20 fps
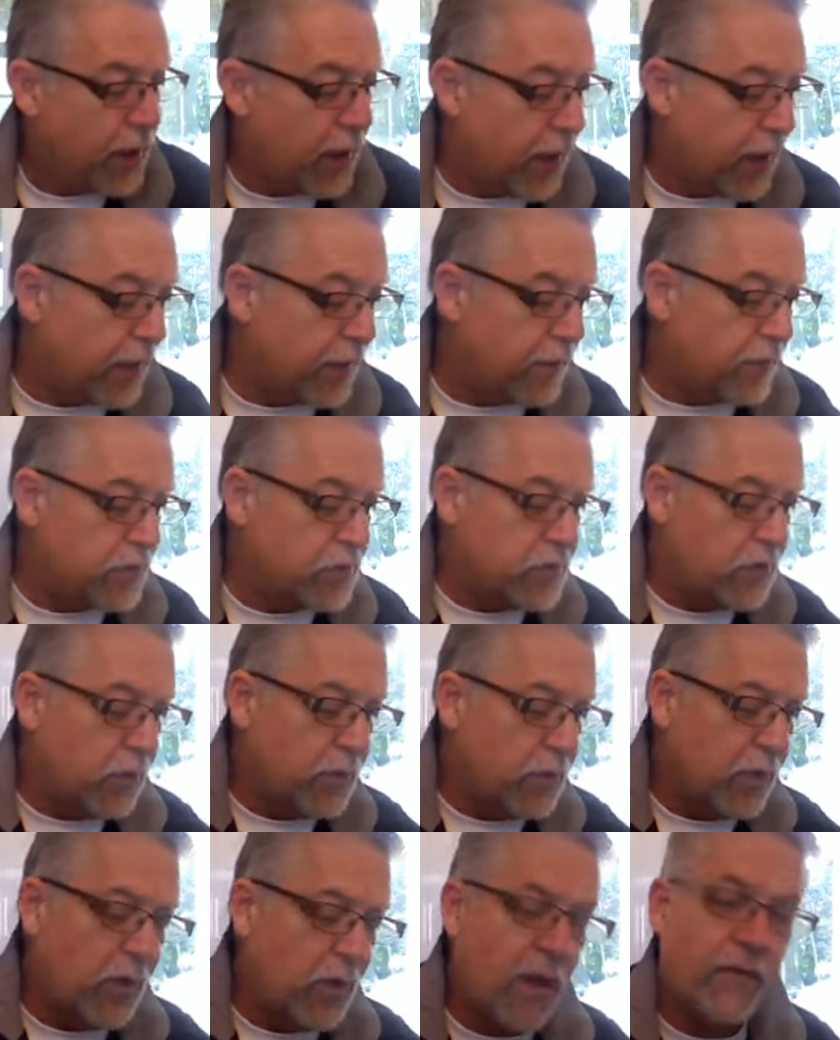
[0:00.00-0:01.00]
And in the
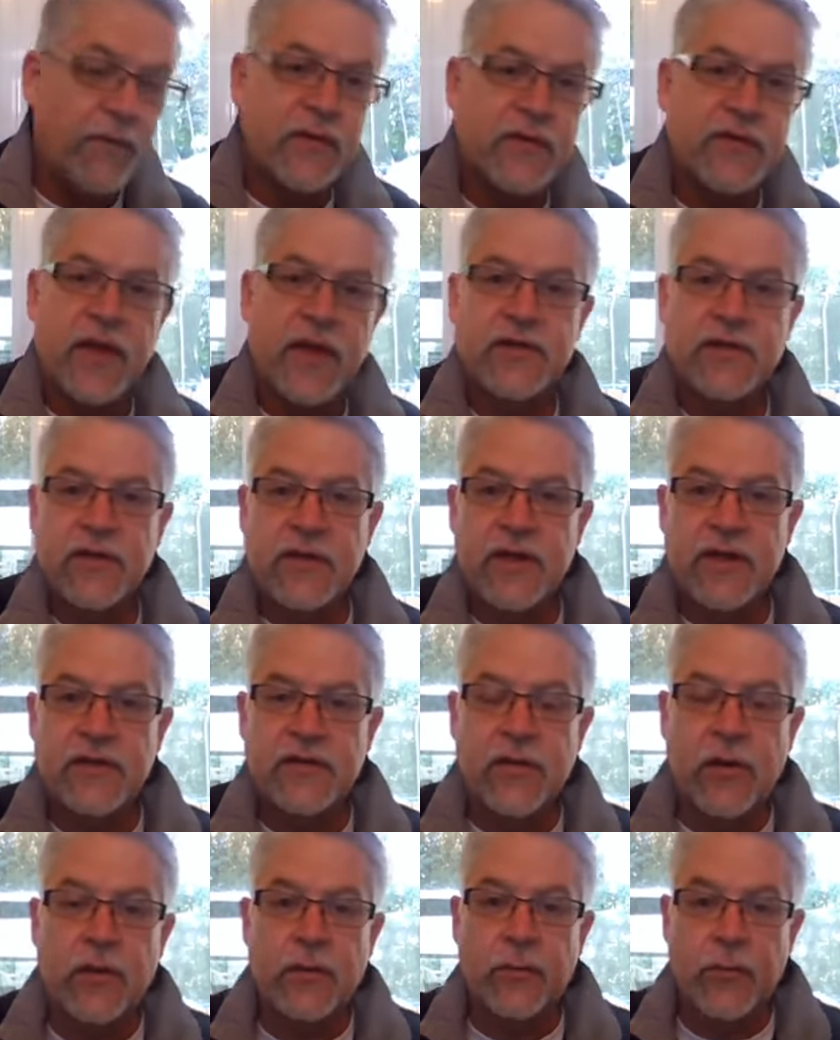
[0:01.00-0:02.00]
Jonah conversation, he
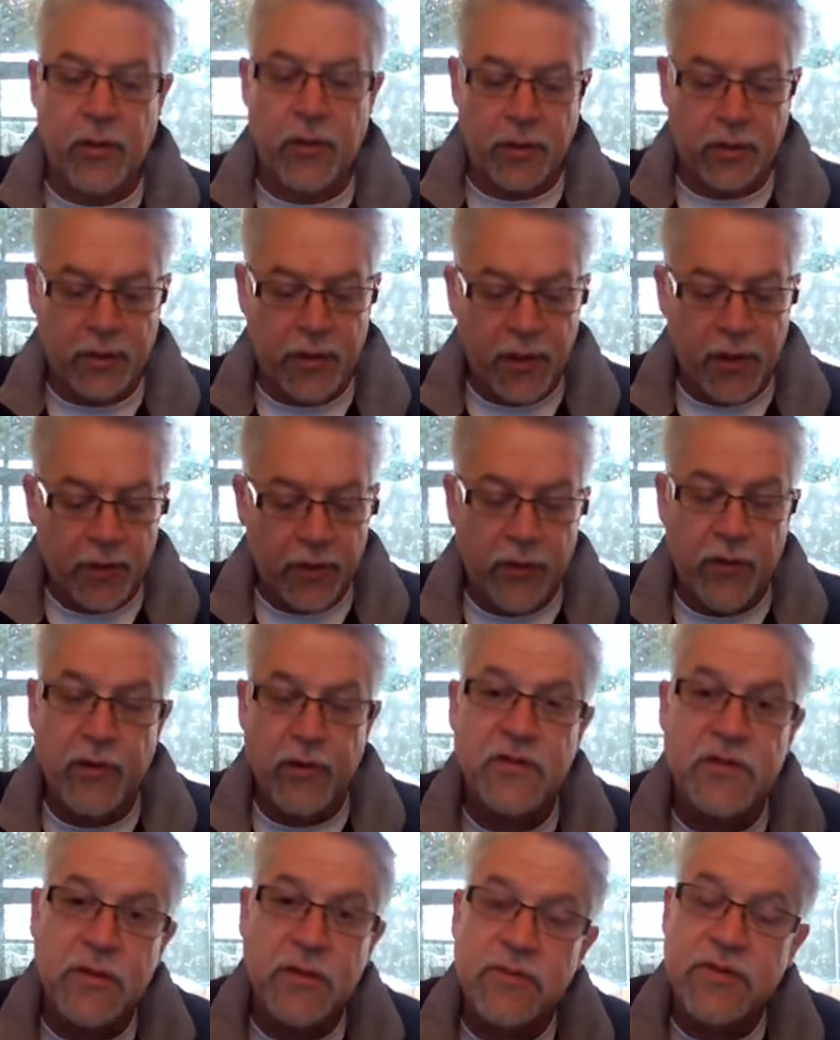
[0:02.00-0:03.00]
told them, Look, there are
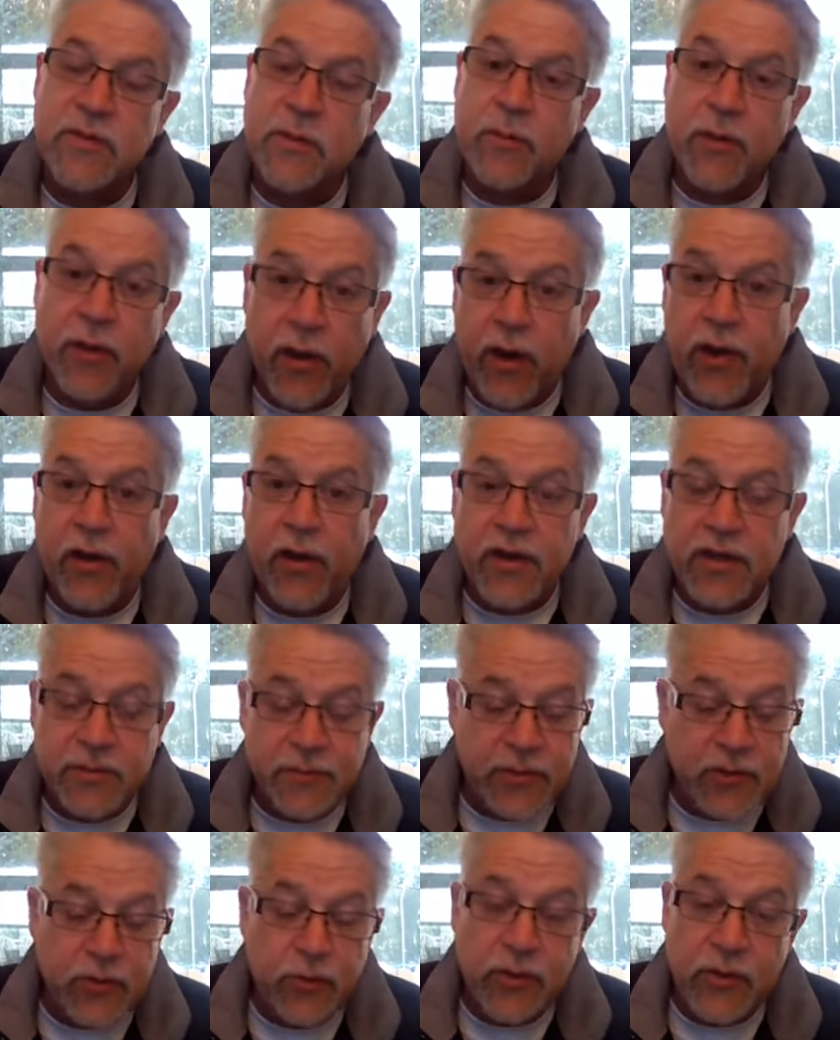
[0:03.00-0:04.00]
some similarities
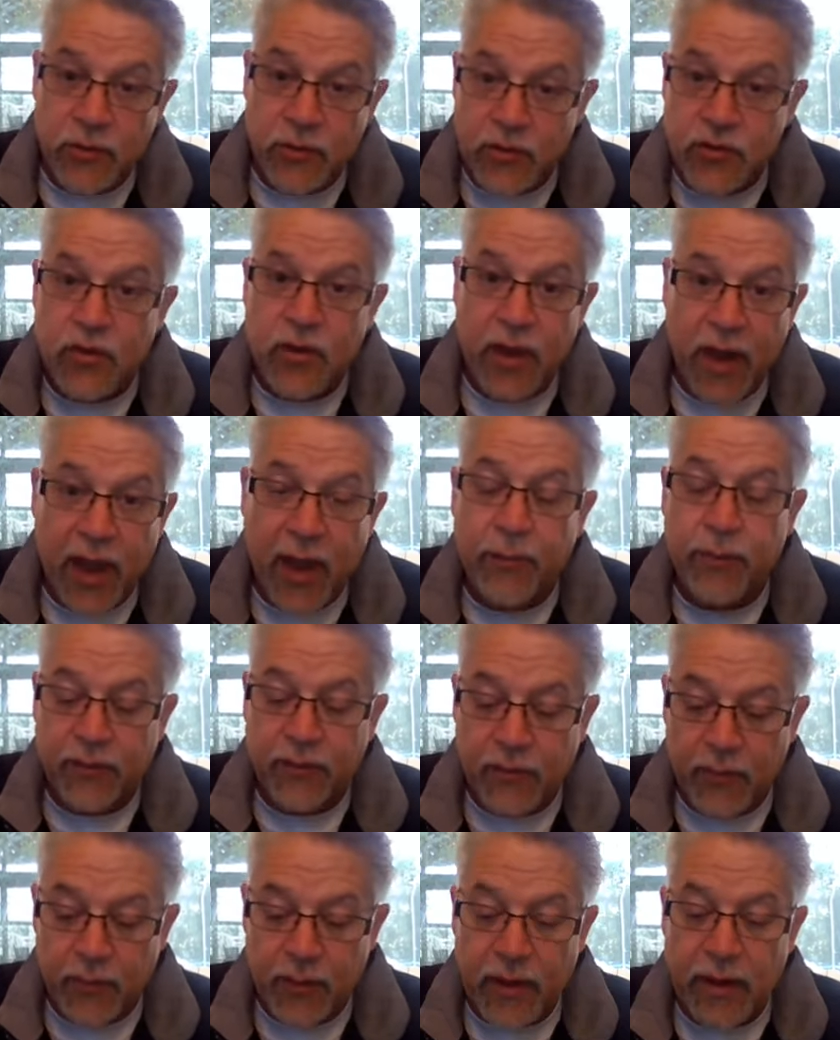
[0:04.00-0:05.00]
between what's going to happen
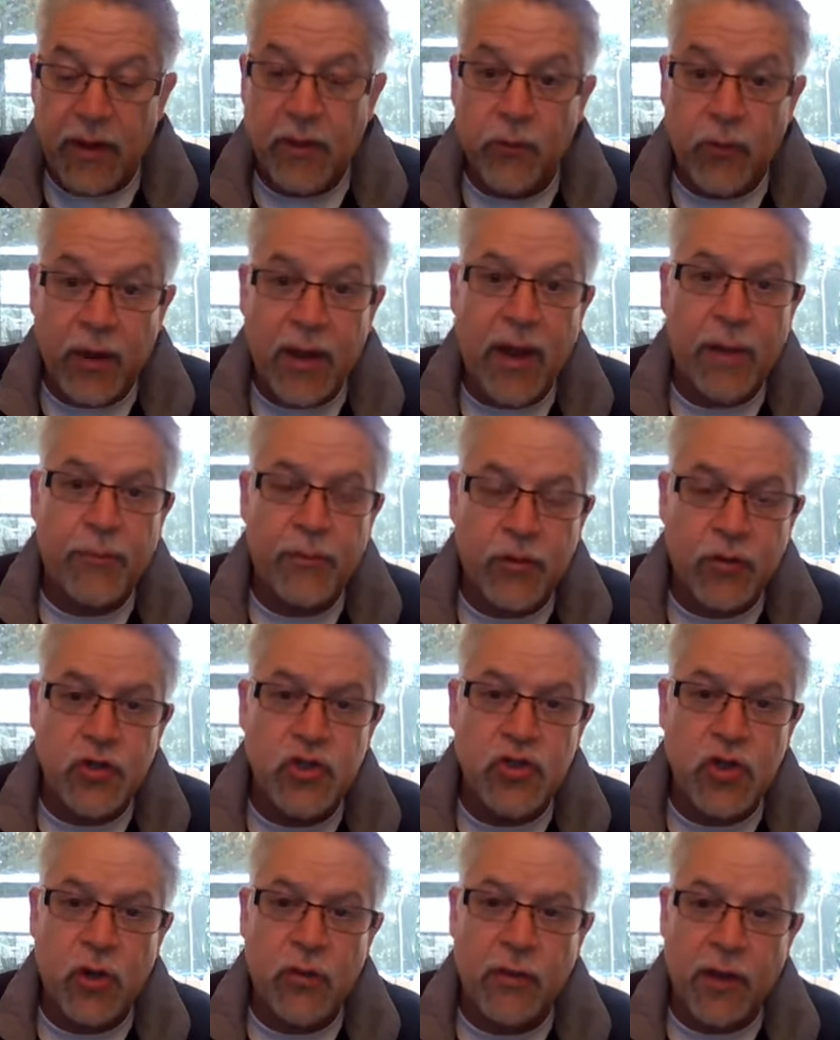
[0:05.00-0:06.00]
to me and what happened to
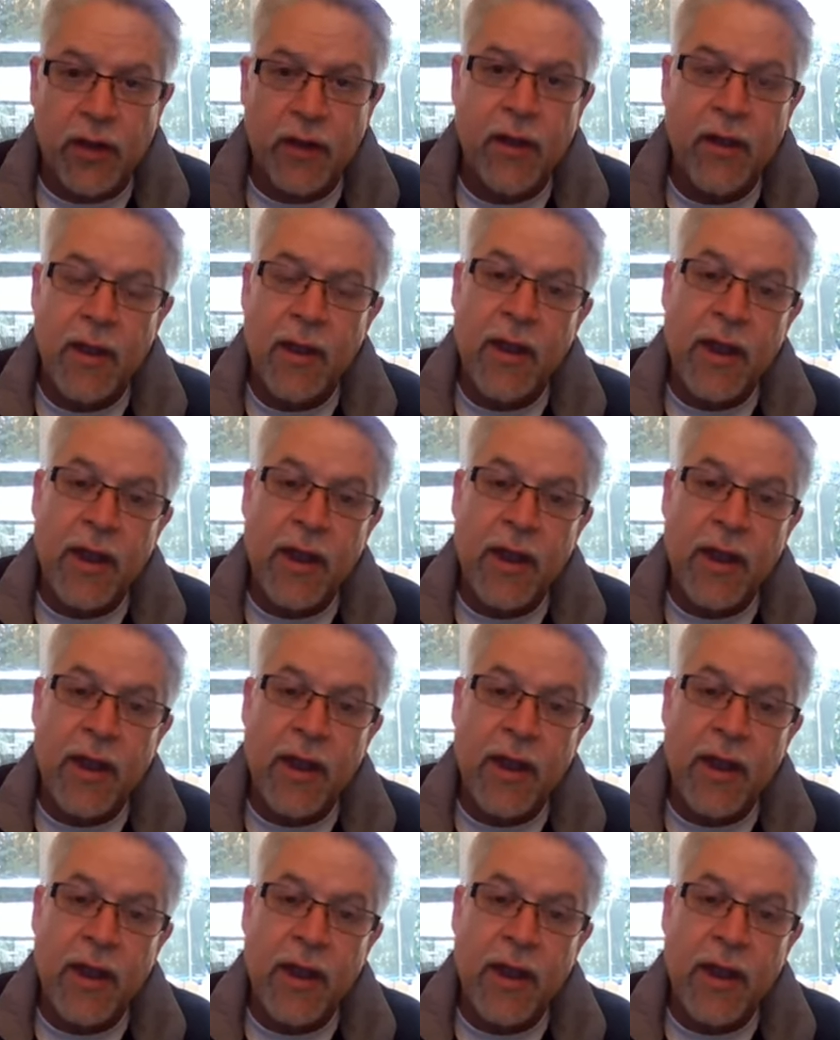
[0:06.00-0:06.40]
Jonah.